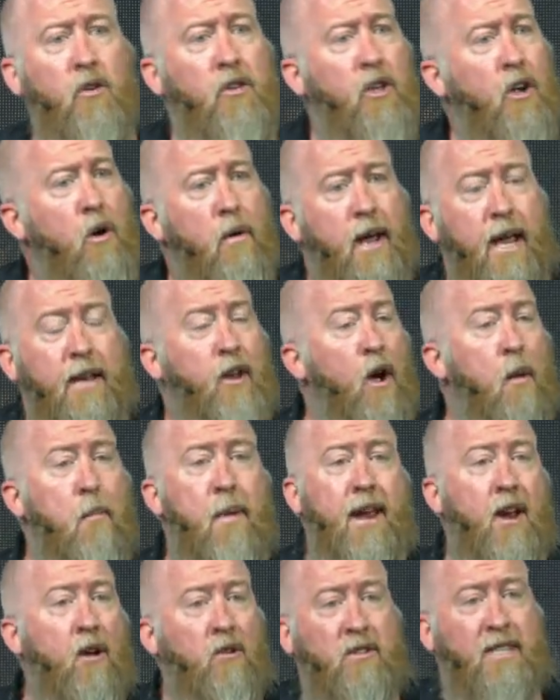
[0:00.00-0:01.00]
Don't do it. It
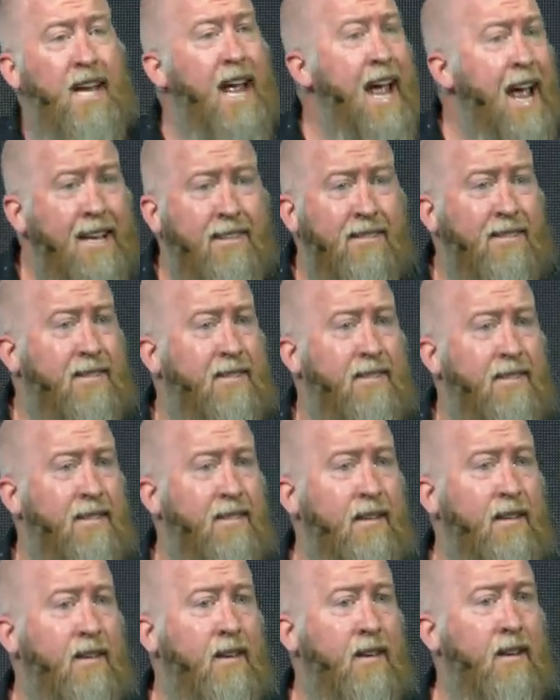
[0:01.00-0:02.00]
don't make no
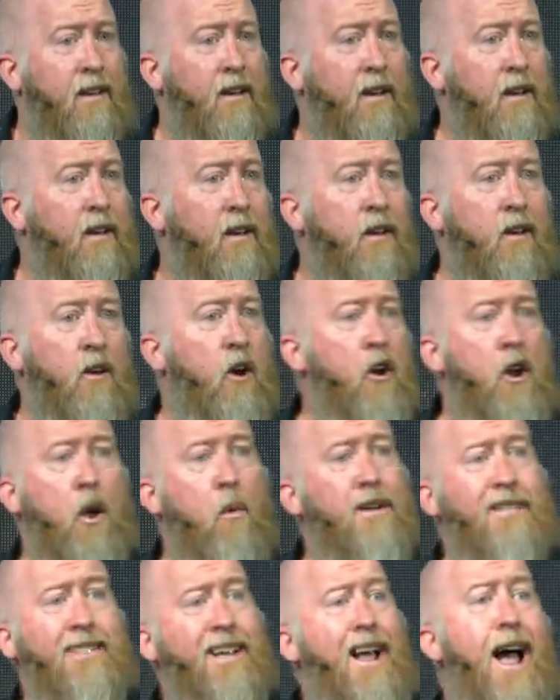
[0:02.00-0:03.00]
sense. You
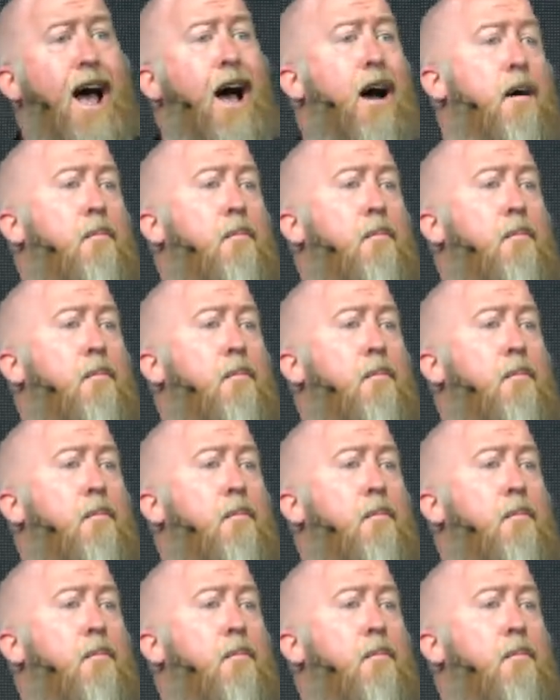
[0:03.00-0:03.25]
don't know what's